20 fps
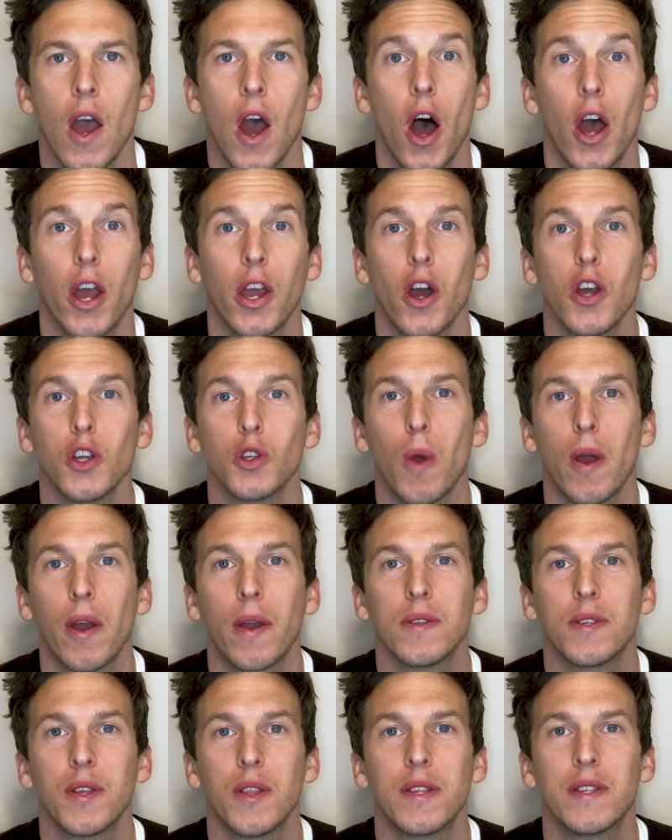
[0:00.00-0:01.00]
Hi guys, welcome
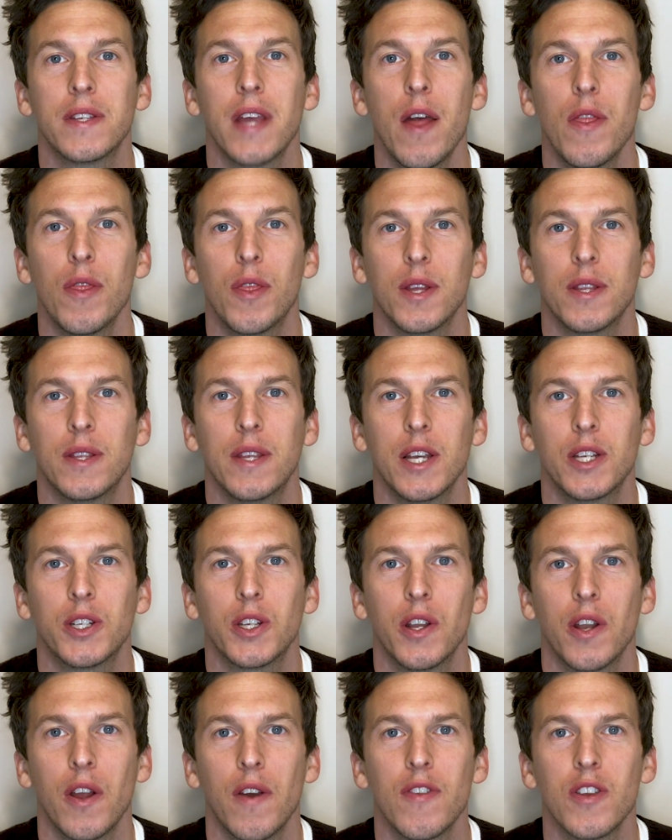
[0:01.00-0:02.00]
to the 10th
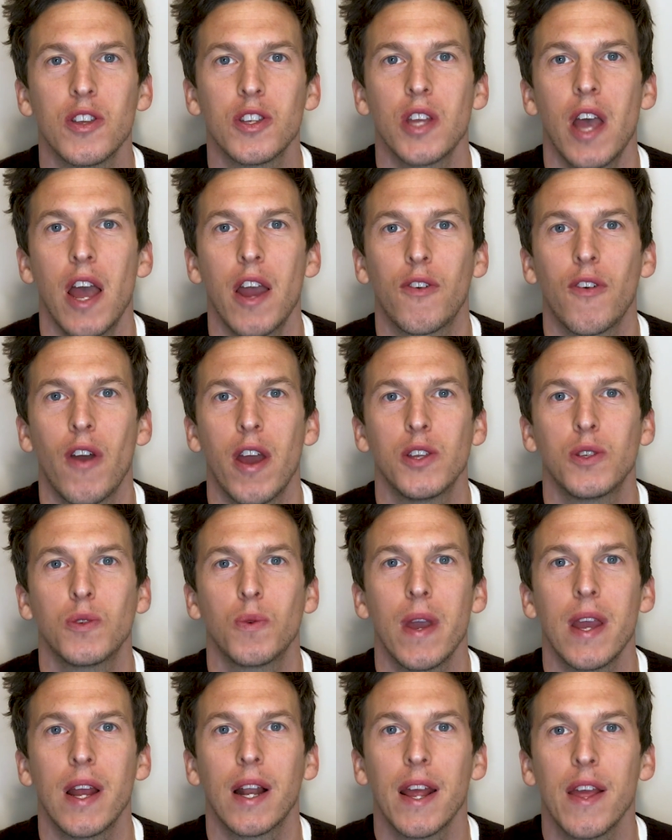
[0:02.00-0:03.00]
edition of the Sack Race
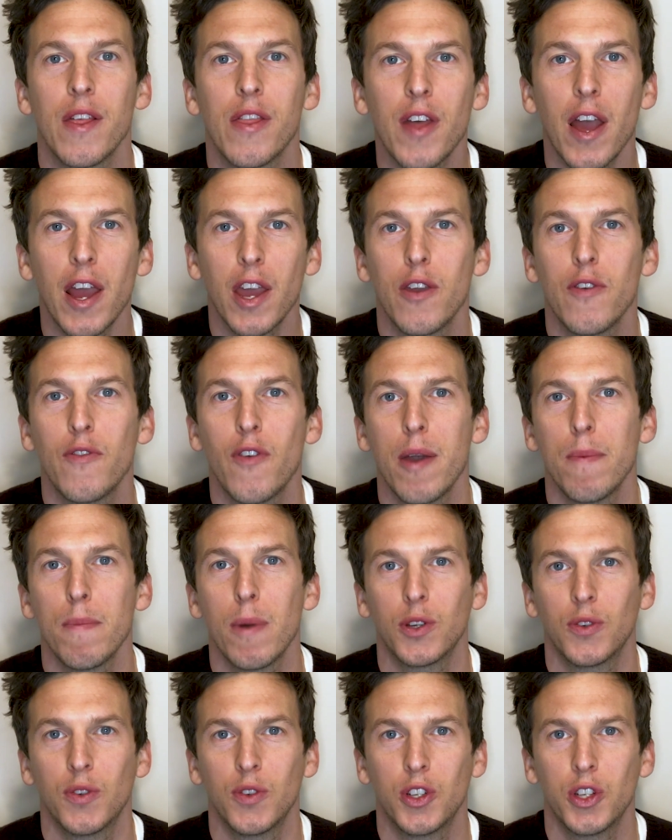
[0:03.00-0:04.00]
Weekly. Thank you very
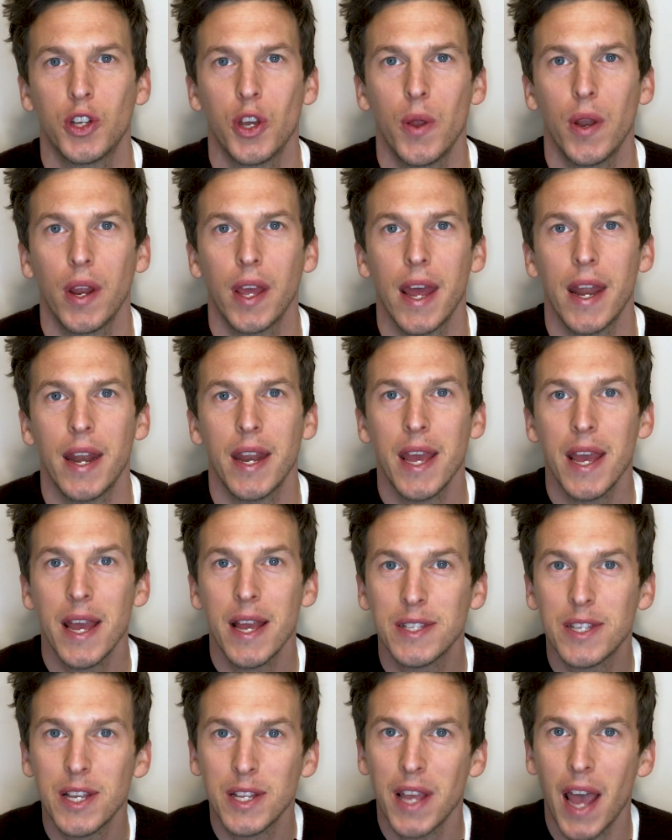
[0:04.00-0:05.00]
much for tuning in.
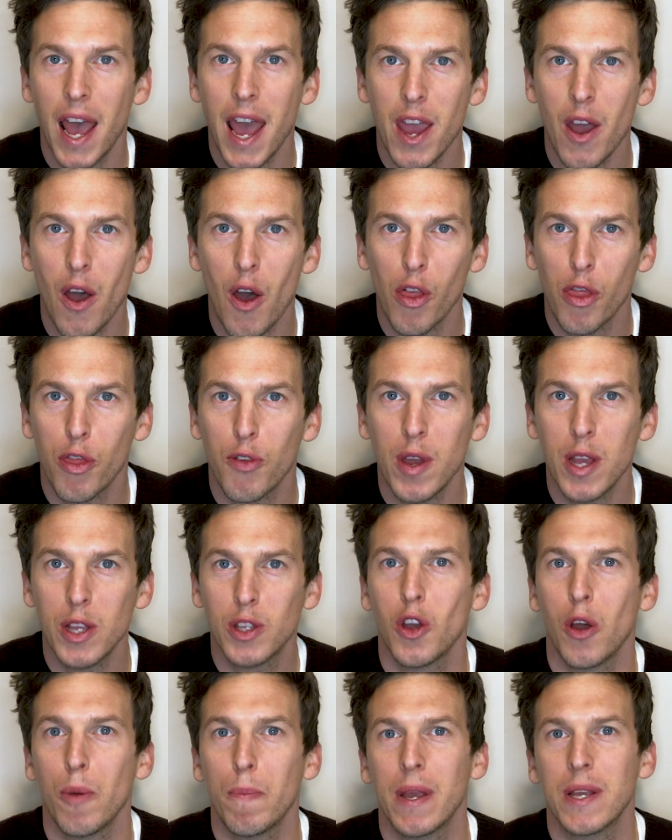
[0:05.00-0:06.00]
Today our three
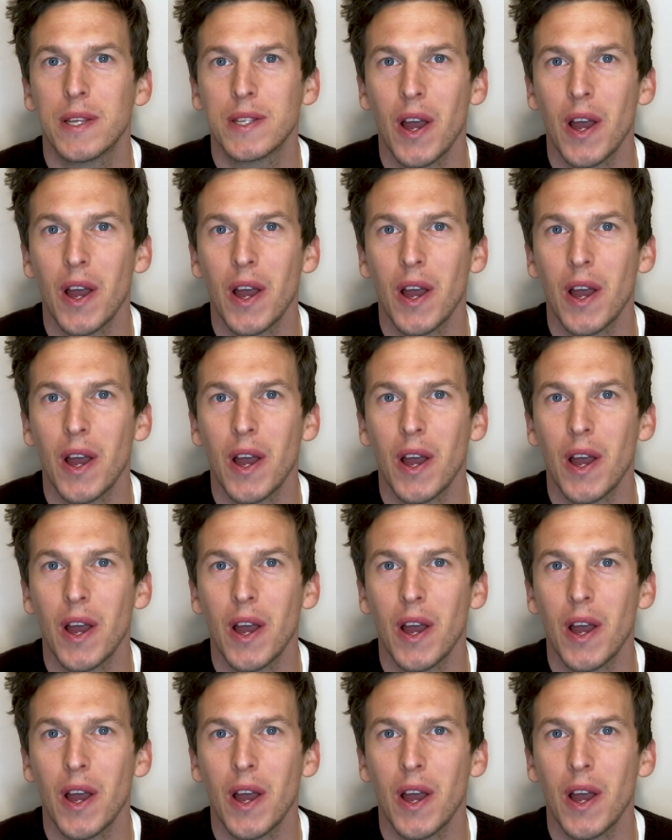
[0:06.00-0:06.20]
topics